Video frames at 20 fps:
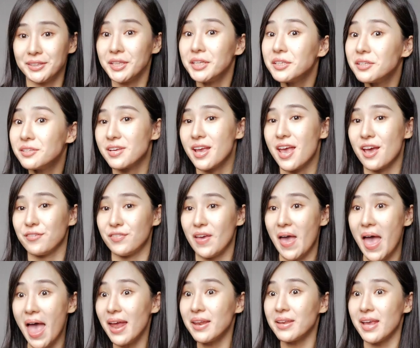didn't have
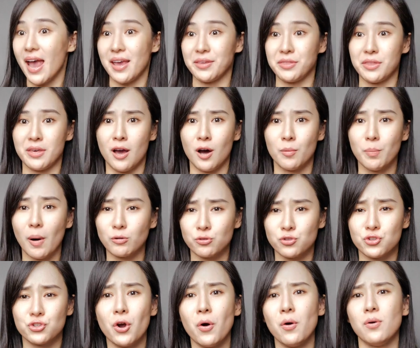any idea
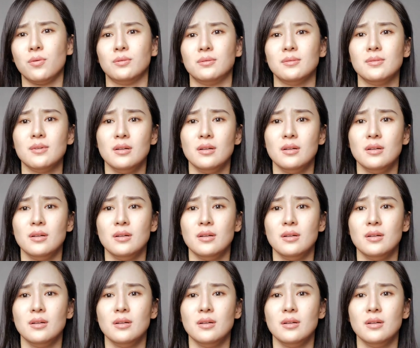about Joe.